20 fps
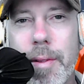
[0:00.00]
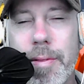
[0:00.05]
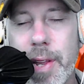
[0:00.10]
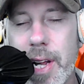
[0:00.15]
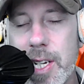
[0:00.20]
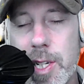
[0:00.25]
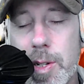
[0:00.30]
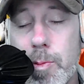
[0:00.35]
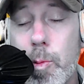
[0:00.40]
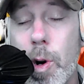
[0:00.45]

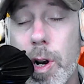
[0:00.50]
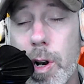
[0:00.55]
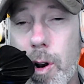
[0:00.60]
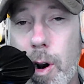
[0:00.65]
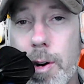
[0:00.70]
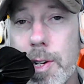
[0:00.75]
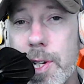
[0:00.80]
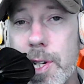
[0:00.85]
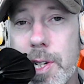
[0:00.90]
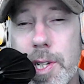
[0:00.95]
And that's what
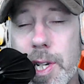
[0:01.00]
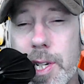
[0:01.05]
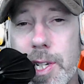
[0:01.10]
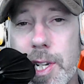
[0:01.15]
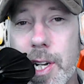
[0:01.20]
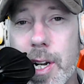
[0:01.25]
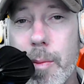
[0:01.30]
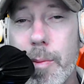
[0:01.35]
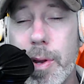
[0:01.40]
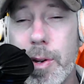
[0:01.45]

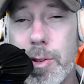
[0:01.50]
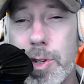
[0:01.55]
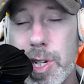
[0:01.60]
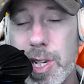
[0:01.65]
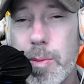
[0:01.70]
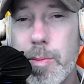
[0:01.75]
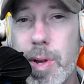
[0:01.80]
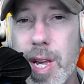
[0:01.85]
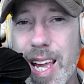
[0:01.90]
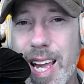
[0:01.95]
narcissistic abuse
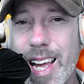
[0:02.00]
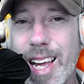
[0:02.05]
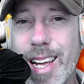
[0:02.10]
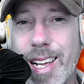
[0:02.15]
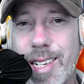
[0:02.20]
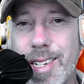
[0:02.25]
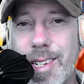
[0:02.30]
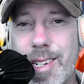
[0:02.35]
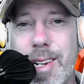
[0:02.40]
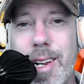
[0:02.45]
to me
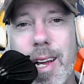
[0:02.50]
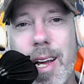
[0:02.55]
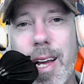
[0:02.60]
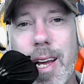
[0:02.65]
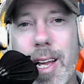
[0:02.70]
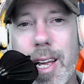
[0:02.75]
is,